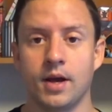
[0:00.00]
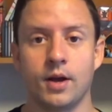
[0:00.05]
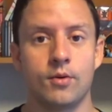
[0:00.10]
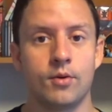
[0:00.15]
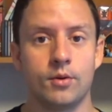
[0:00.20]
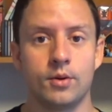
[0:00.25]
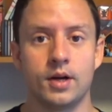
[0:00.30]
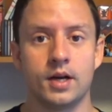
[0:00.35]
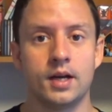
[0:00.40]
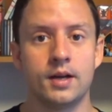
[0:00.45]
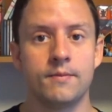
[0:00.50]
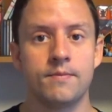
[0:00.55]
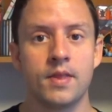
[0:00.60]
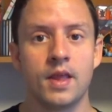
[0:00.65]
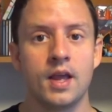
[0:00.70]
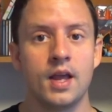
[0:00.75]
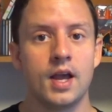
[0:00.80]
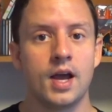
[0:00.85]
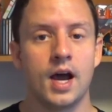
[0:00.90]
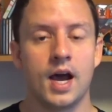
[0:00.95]
quota.
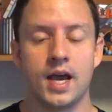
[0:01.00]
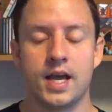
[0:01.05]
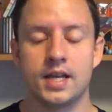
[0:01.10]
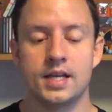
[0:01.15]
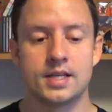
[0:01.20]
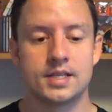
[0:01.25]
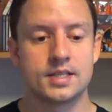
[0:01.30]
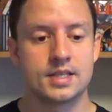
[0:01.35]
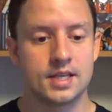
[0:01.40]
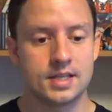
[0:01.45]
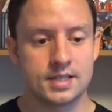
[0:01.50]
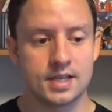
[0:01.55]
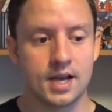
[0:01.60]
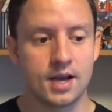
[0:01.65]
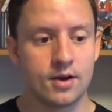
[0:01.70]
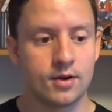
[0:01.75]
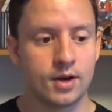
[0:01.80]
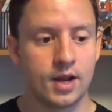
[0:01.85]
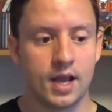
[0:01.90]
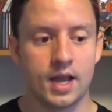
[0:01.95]
I had to sit
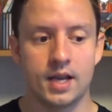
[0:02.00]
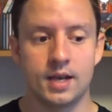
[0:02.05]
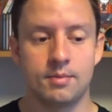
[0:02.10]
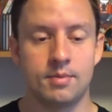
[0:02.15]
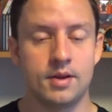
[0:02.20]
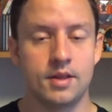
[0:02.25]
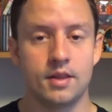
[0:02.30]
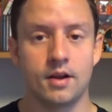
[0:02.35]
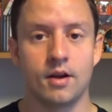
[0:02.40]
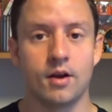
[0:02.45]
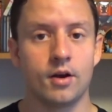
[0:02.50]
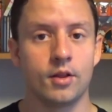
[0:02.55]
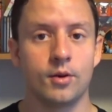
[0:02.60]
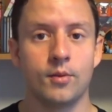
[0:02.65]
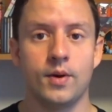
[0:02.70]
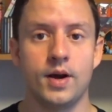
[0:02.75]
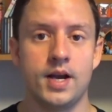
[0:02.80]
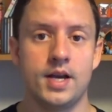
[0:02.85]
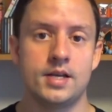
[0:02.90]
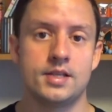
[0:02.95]
down, I had to be there,
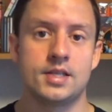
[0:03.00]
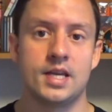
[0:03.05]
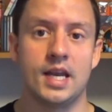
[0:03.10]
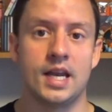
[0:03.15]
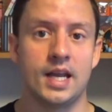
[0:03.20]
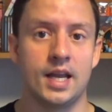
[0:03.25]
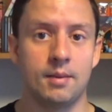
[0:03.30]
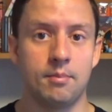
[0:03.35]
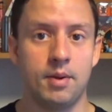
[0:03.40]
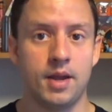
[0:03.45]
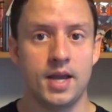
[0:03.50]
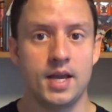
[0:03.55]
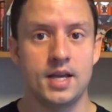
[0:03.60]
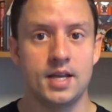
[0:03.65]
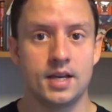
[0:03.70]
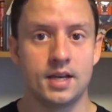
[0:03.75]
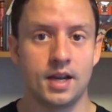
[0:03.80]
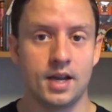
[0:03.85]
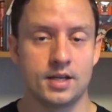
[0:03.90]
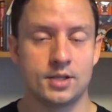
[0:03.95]
otherwise I didn't get paid,
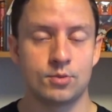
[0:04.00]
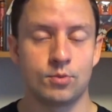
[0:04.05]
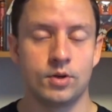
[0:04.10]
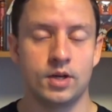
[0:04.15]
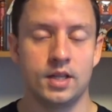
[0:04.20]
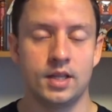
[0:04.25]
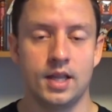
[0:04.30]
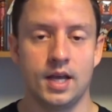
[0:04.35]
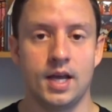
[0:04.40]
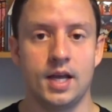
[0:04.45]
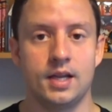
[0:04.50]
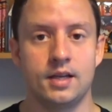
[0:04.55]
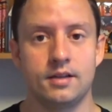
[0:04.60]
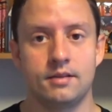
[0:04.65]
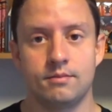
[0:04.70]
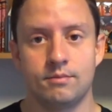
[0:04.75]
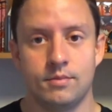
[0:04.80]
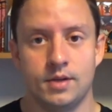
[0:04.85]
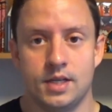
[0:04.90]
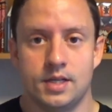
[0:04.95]
and guess what? That
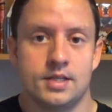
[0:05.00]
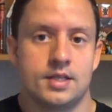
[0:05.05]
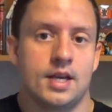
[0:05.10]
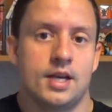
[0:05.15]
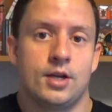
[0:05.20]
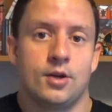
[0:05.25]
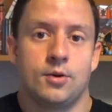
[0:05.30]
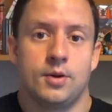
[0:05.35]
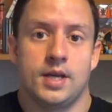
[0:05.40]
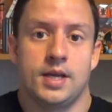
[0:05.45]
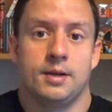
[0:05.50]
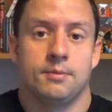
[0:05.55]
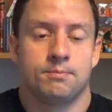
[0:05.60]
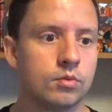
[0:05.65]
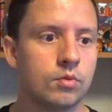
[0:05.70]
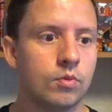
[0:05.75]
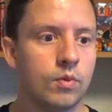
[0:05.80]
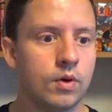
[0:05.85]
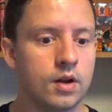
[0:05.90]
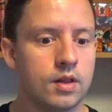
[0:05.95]
means I don't eat.
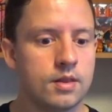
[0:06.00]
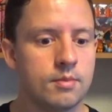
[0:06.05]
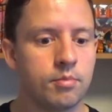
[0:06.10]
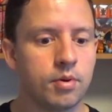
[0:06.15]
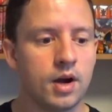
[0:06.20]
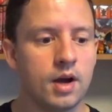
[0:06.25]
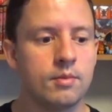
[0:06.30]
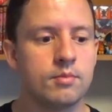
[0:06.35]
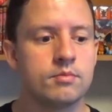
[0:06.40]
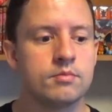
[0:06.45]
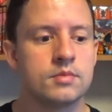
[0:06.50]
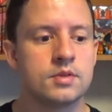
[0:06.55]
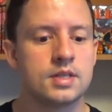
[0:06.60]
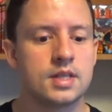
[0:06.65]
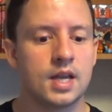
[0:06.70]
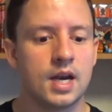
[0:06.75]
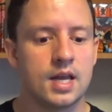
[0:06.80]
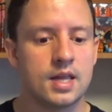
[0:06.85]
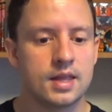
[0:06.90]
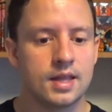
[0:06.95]
One of the problems
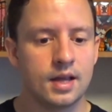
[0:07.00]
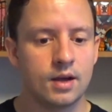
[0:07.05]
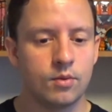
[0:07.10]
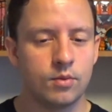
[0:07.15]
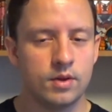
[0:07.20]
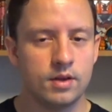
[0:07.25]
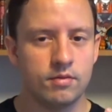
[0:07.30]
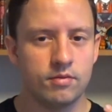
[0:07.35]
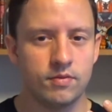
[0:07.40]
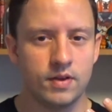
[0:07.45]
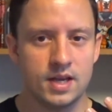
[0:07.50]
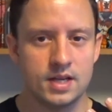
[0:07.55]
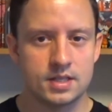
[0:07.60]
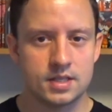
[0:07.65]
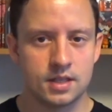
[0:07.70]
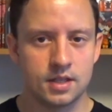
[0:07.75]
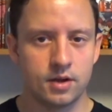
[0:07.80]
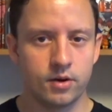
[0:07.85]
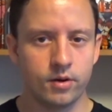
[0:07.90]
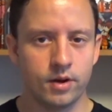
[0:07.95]
that I think we face
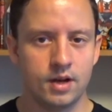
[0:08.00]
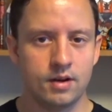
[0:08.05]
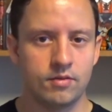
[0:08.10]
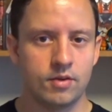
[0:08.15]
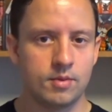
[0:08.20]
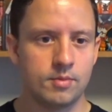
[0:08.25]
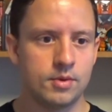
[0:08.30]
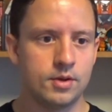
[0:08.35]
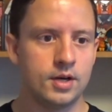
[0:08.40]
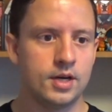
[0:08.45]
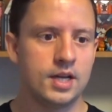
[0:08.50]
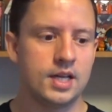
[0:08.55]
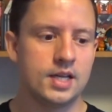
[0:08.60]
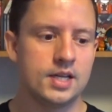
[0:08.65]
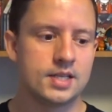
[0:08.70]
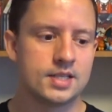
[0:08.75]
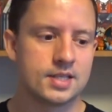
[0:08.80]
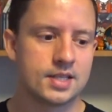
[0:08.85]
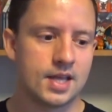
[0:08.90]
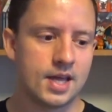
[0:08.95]
in the creative community
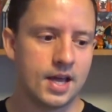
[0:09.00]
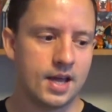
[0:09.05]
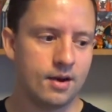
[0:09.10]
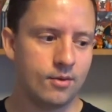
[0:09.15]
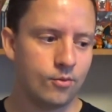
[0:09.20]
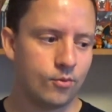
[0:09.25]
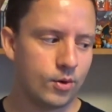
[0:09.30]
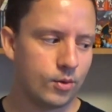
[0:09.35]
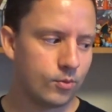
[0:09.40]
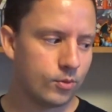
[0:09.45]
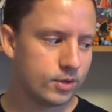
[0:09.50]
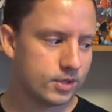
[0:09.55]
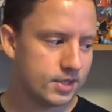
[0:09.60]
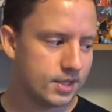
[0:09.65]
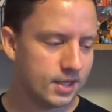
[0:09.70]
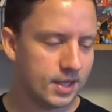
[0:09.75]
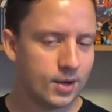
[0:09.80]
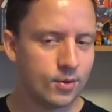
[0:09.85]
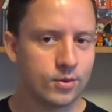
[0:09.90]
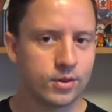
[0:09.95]
is that when we're
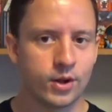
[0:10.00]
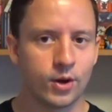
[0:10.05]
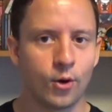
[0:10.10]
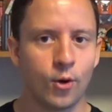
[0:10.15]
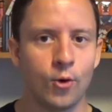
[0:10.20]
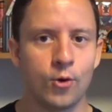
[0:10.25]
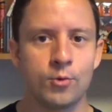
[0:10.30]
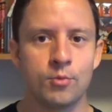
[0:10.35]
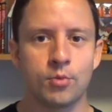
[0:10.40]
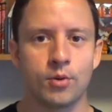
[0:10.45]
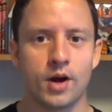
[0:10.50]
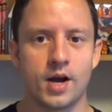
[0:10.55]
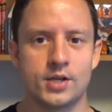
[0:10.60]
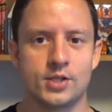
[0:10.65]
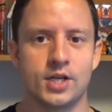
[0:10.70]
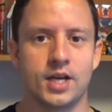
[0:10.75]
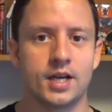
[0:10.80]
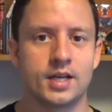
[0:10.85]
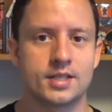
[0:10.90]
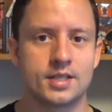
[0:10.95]
dealing with our own
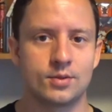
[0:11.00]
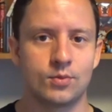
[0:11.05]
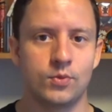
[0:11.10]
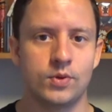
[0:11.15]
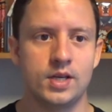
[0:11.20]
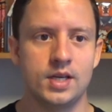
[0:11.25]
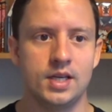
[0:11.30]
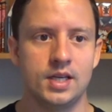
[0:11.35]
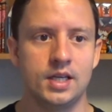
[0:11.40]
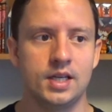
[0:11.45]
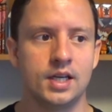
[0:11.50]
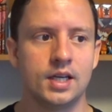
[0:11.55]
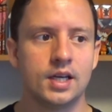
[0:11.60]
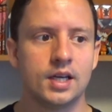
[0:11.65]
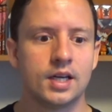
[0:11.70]
projects, we